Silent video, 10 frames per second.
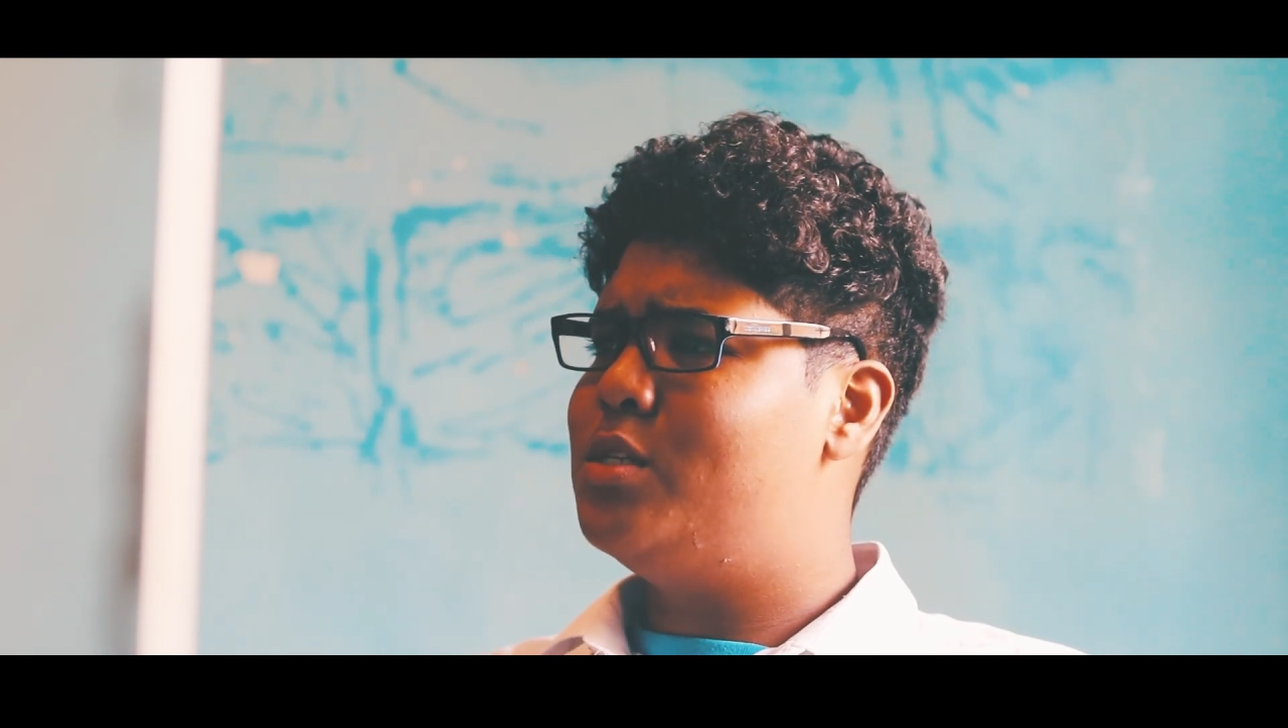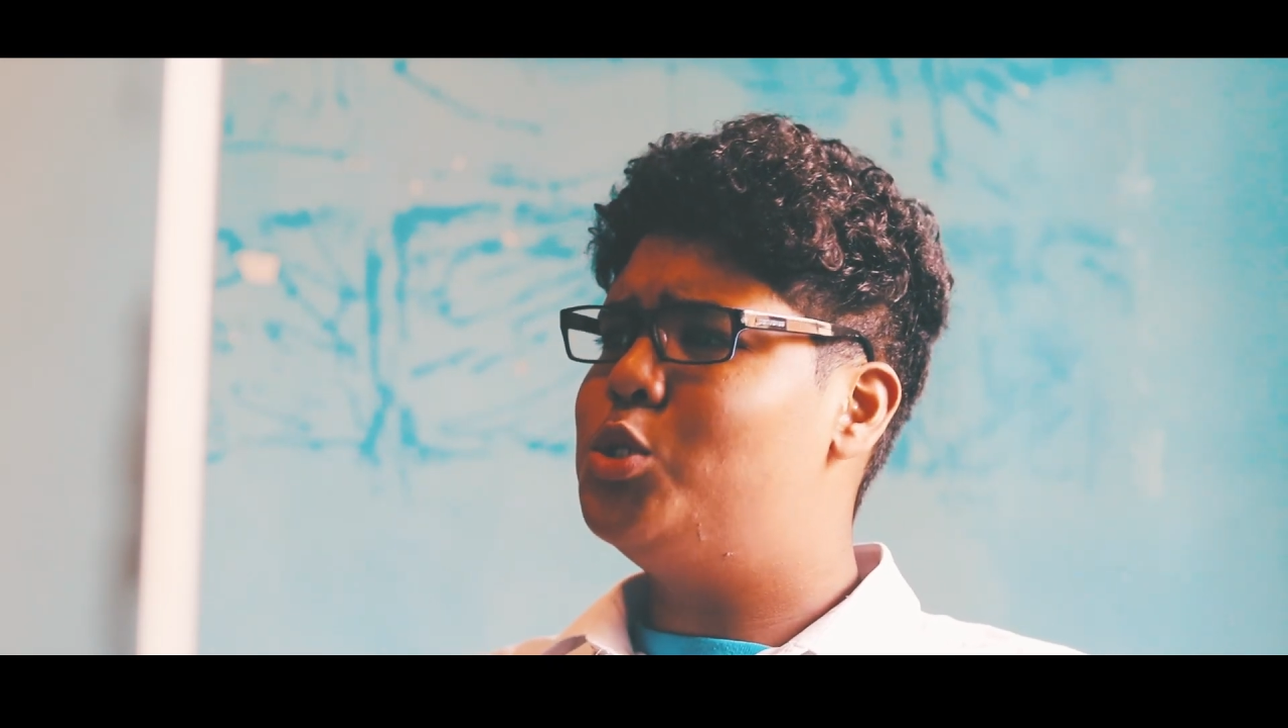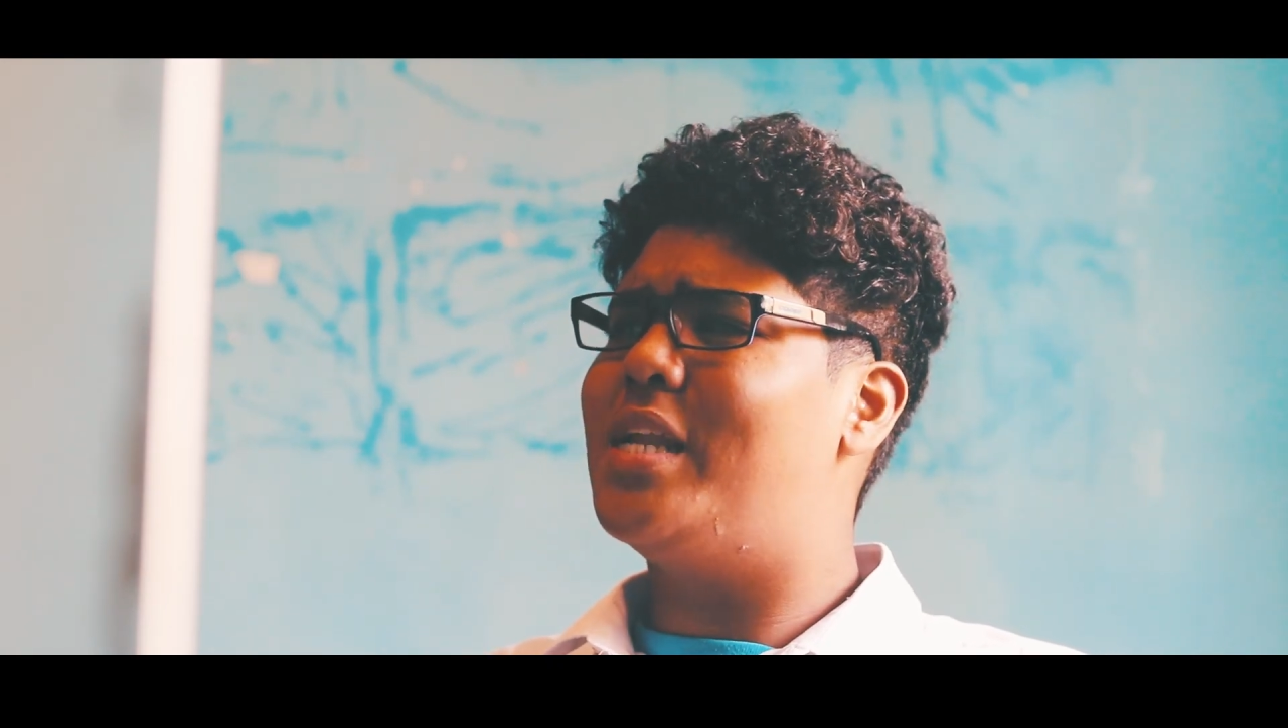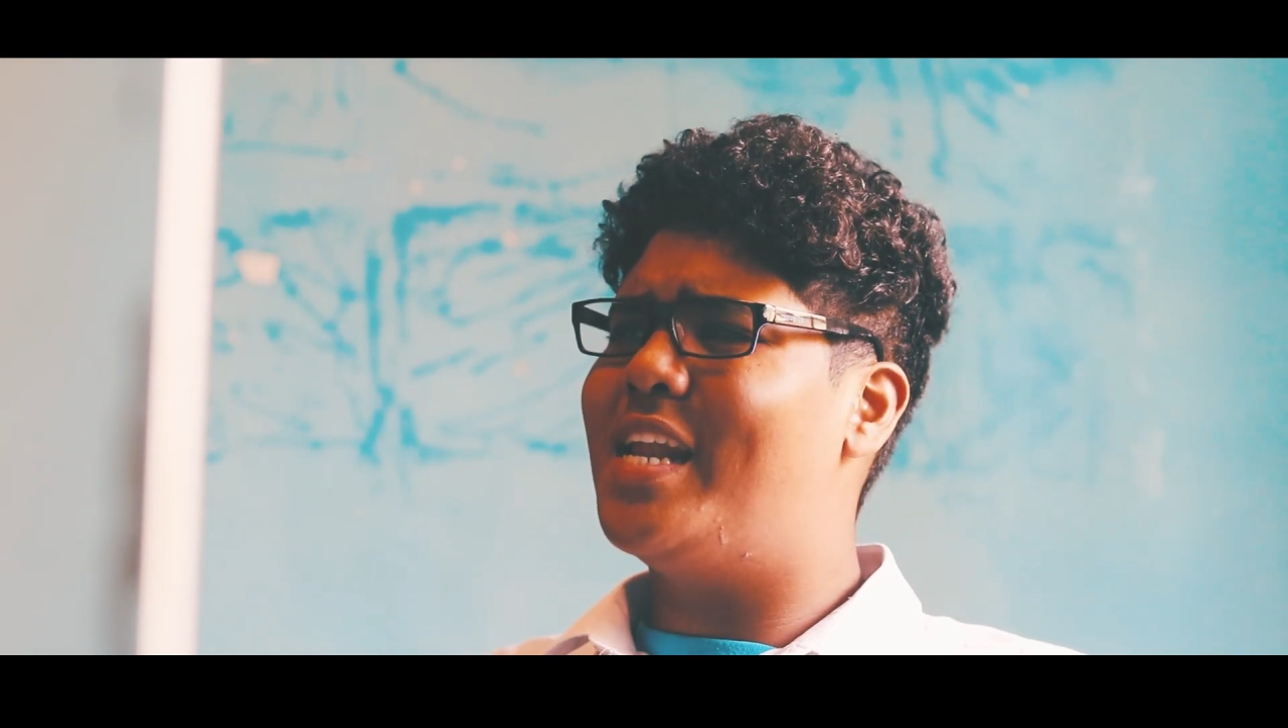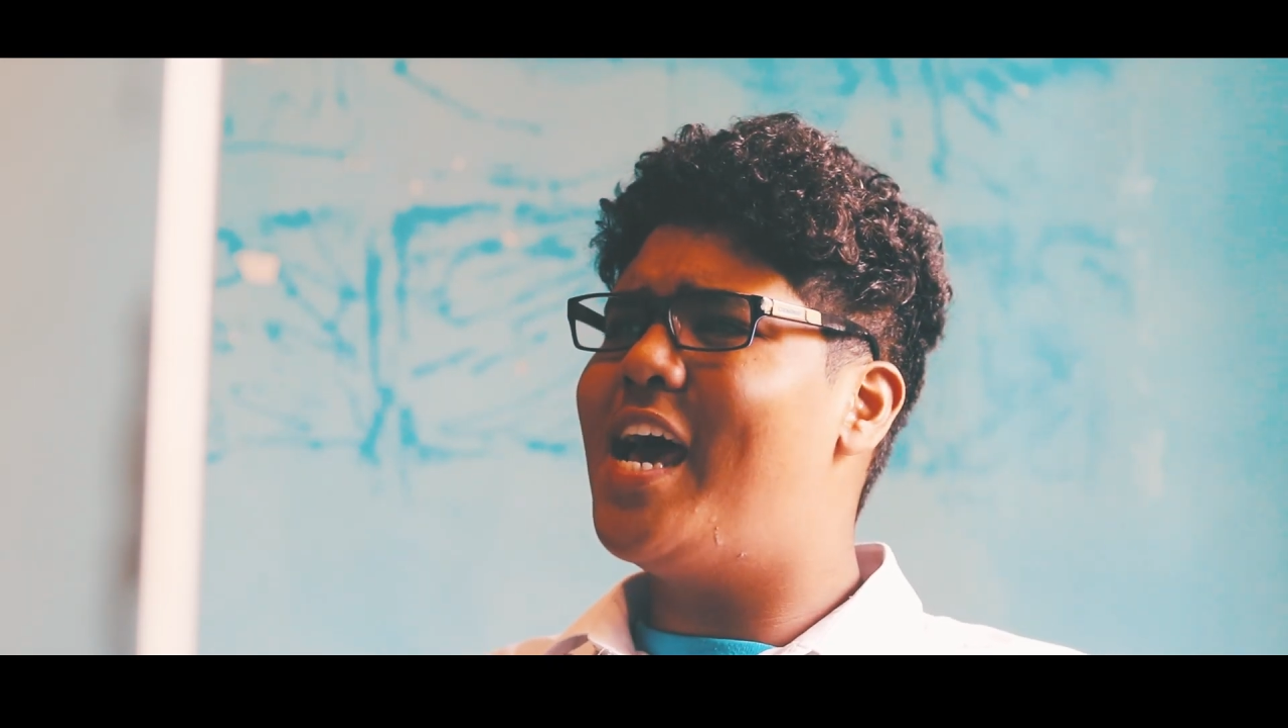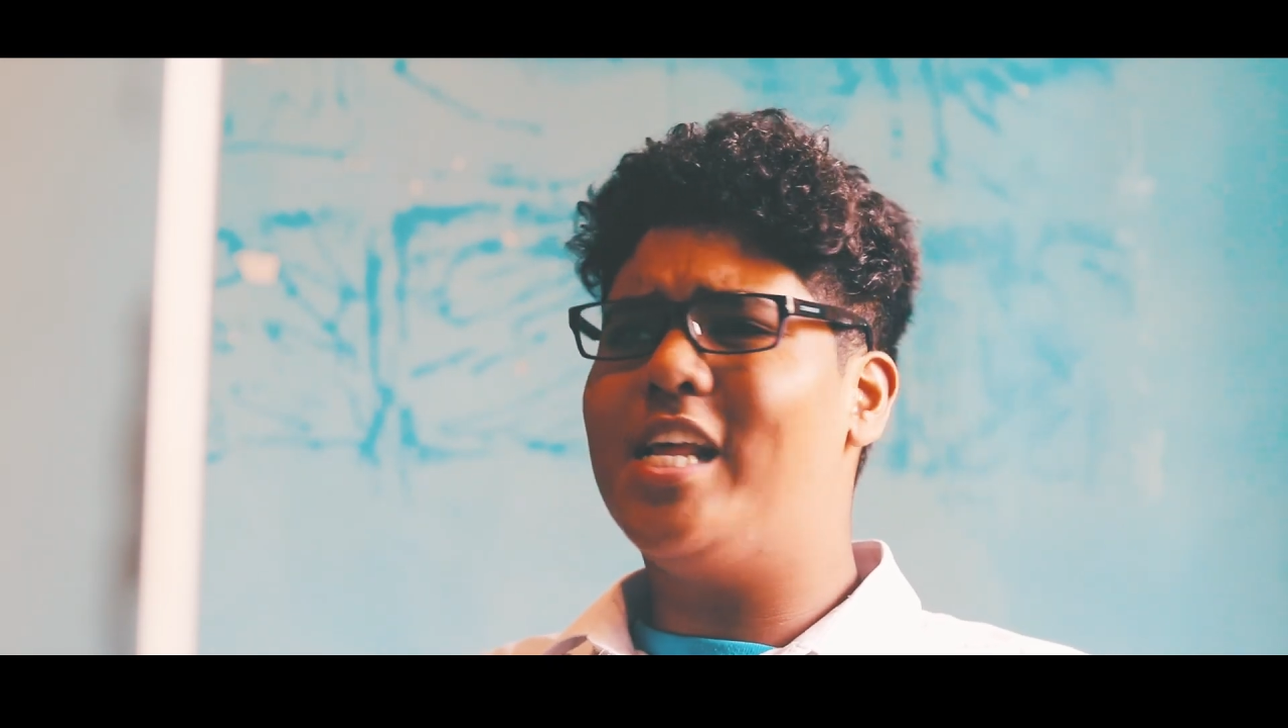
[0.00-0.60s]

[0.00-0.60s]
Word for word: Trinidad